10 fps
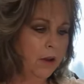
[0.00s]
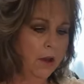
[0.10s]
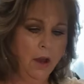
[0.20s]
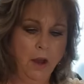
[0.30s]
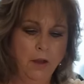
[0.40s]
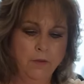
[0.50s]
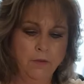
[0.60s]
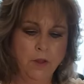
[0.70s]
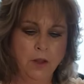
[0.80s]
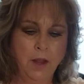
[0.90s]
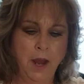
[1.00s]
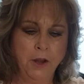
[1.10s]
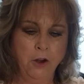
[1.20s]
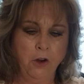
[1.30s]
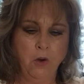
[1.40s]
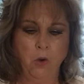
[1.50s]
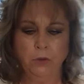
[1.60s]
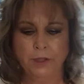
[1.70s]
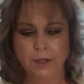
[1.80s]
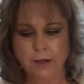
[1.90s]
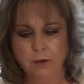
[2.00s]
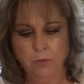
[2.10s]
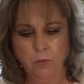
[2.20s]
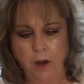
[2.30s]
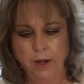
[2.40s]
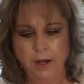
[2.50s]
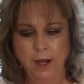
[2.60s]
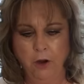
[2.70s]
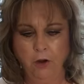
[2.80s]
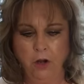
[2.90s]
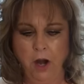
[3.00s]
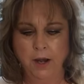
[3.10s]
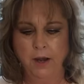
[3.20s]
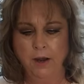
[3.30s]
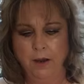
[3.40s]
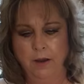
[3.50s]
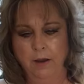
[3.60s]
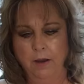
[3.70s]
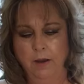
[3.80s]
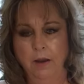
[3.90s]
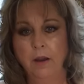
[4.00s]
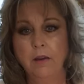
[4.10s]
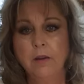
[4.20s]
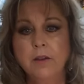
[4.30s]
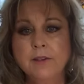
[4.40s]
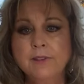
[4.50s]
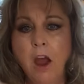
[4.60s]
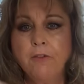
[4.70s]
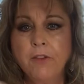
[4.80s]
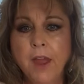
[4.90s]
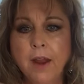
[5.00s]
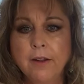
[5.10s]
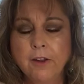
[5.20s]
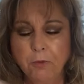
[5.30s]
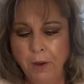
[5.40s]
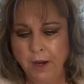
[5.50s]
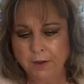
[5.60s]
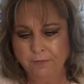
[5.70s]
of the lighter golden right in here to kind of soften that a little bit.